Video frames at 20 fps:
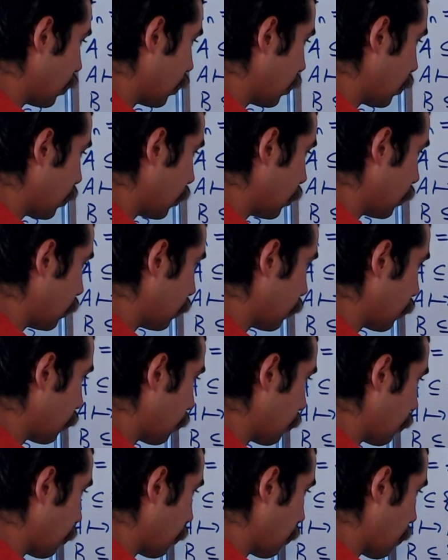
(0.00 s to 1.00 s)

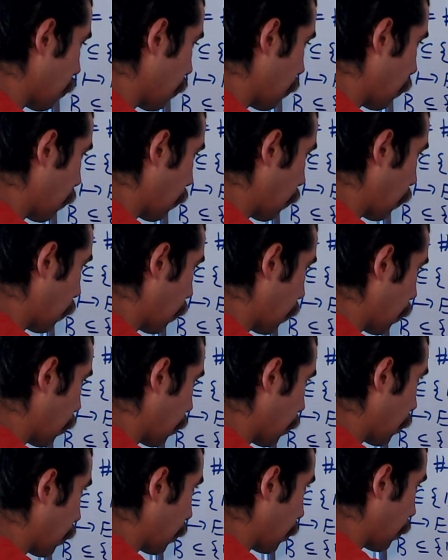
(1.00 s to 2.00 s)

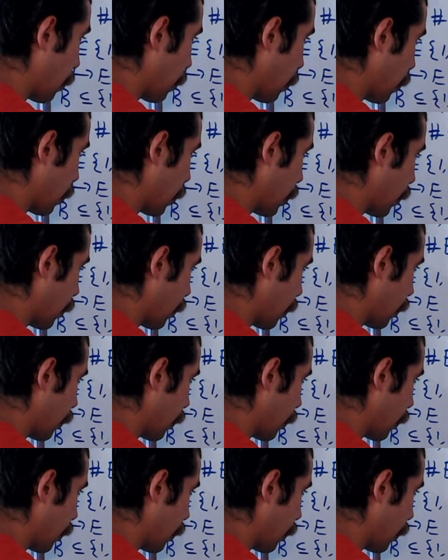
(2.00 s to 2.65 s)
Nothing is said.